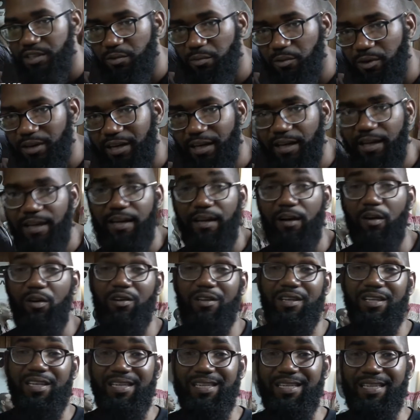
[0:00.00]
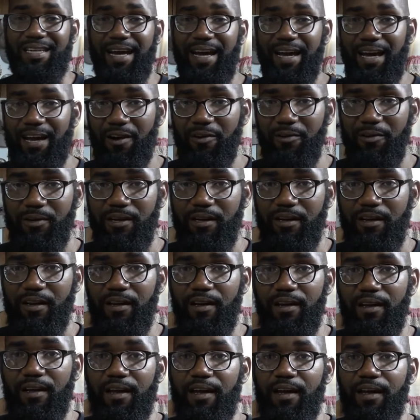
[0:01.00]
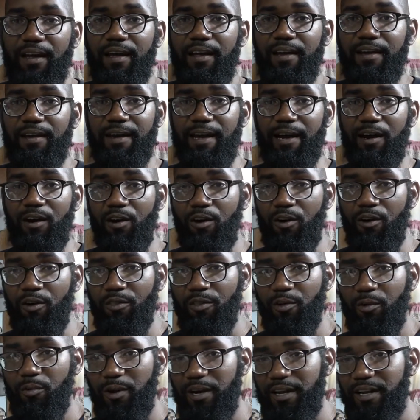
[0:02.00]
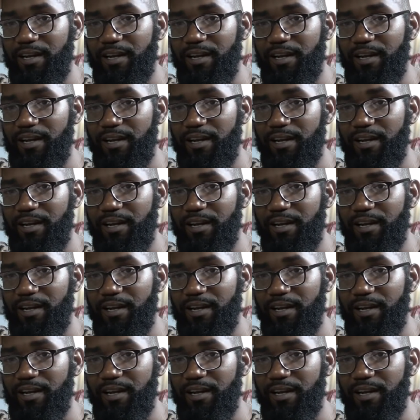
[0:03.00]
want to get it on the down. Now on the way